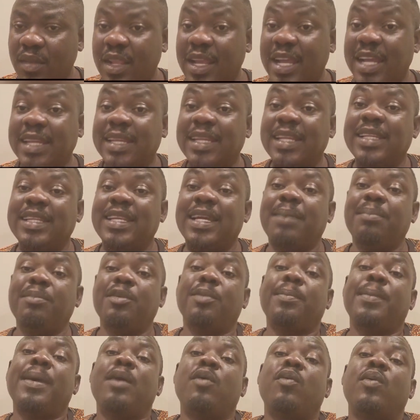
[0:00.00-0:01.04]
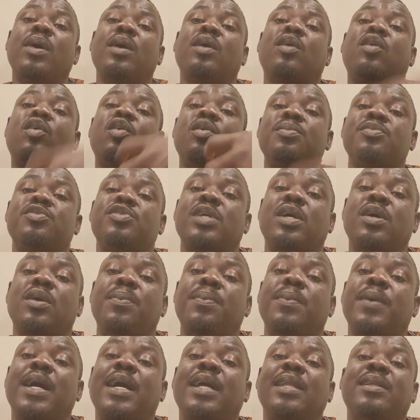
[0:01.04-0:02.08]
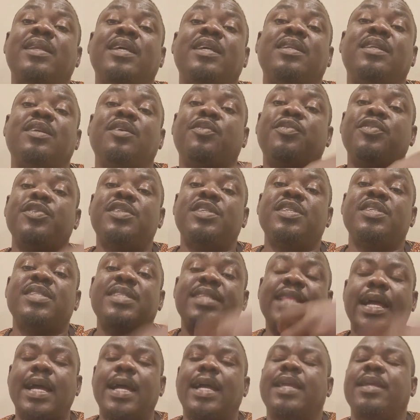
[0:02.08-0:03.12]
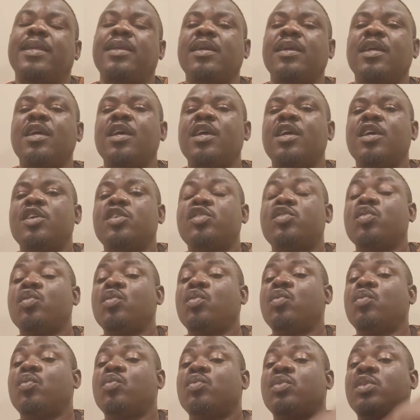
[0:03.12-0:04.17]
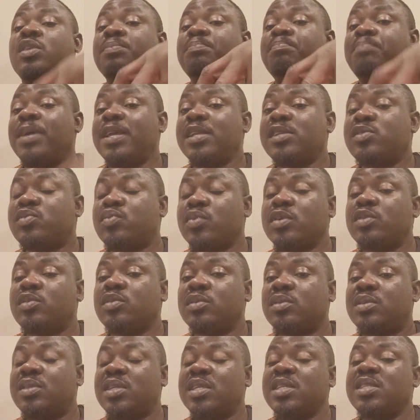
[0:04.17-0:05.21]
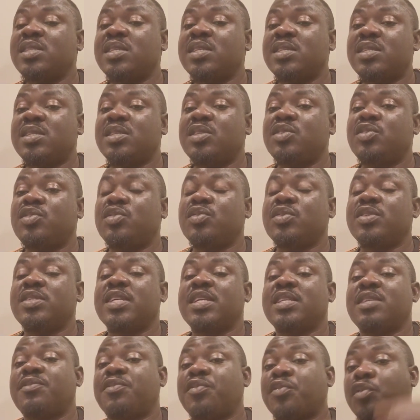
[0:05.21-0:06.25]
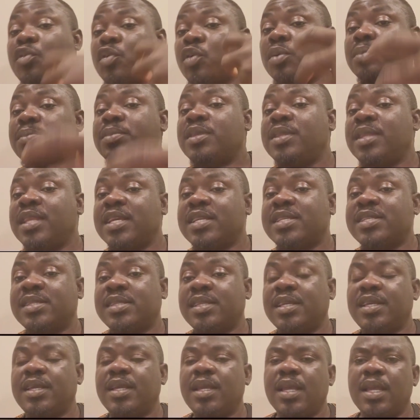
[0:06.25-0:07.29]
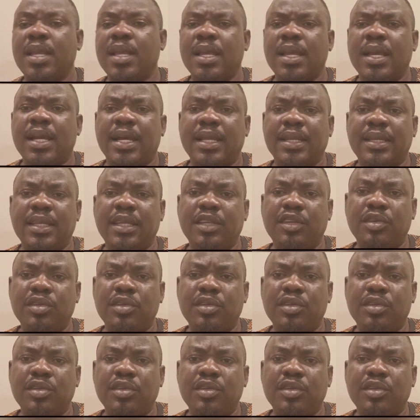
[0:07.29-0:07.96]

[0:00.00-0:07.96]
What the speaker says: And then the abnormal one comes up, and then your fishes die. So the best way to treat this issue is that if you come the next day, and then